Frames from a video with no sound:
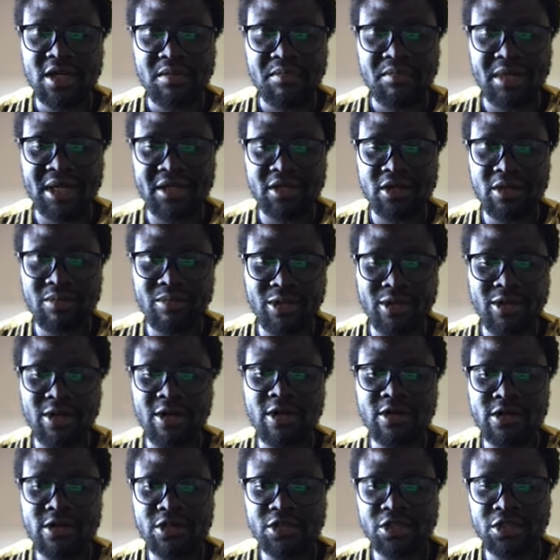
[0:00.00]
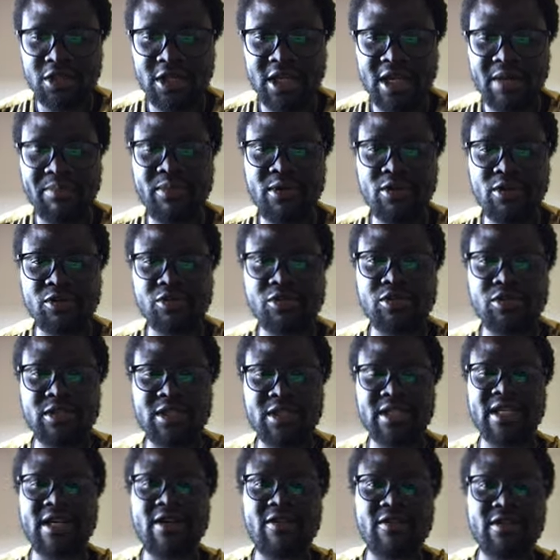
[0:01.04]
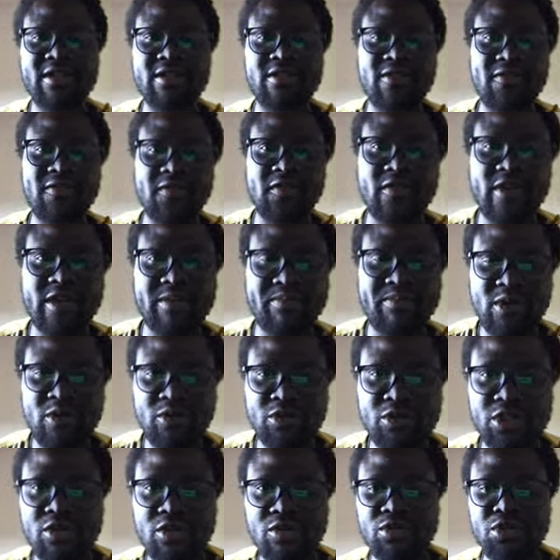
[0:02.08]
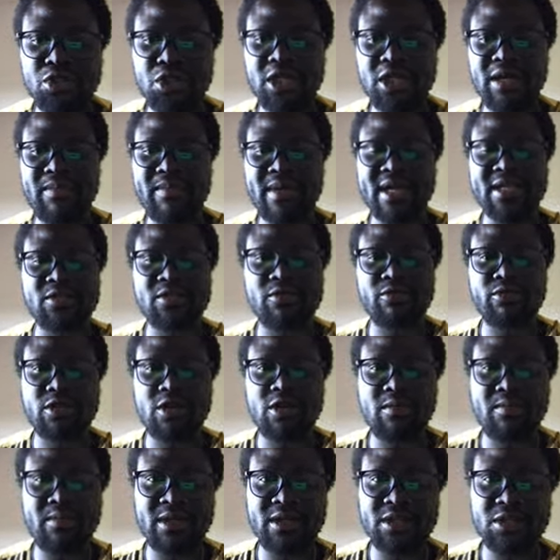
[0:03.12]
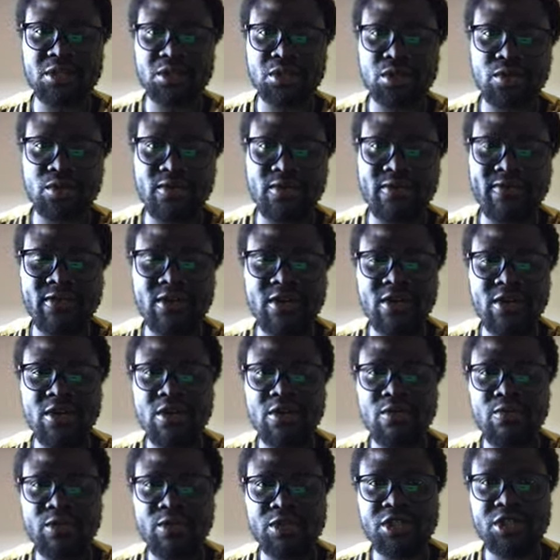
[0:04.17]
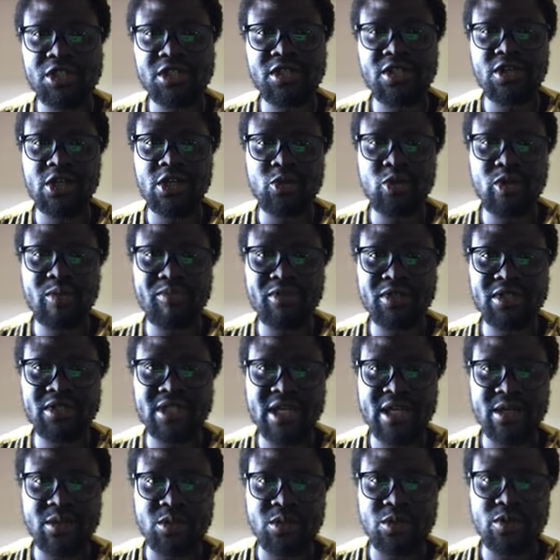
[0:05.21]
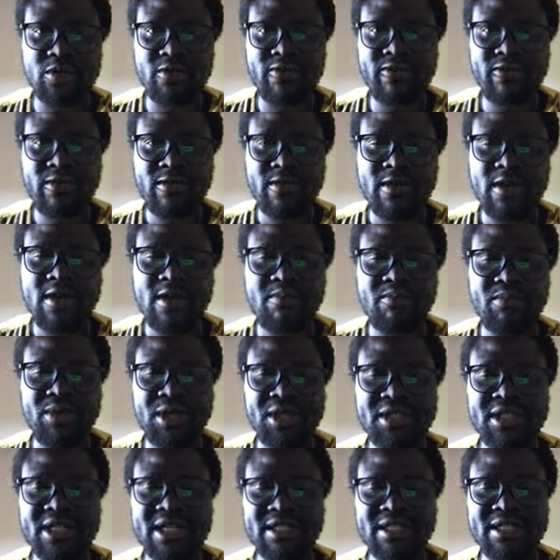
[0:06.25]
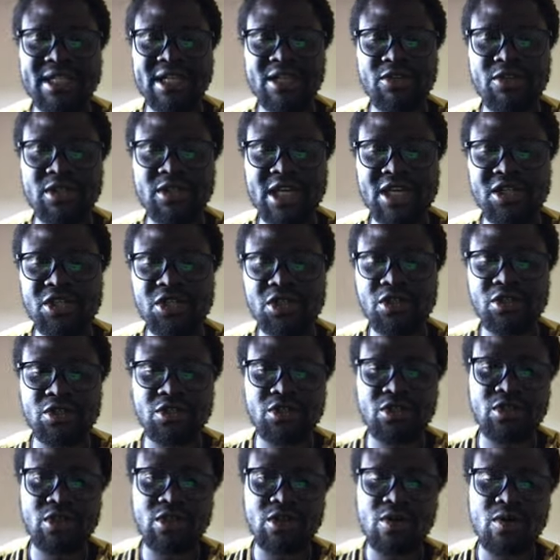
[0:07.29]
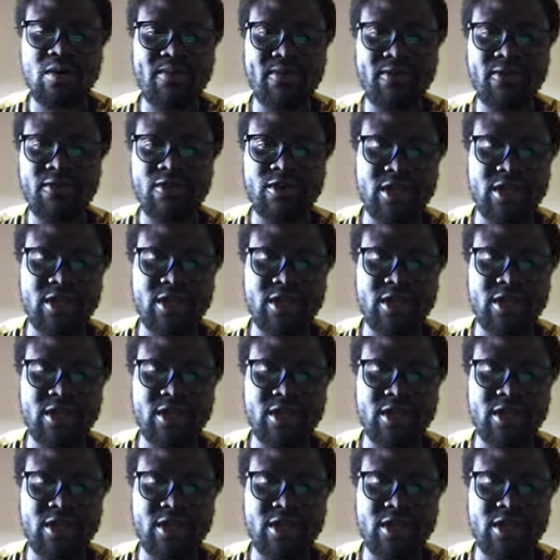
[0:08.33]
My double honors to the apostles and elders of Great Millstone GMS who taught me this truth, which is the 100% truth. Peace and salutations to the hopeful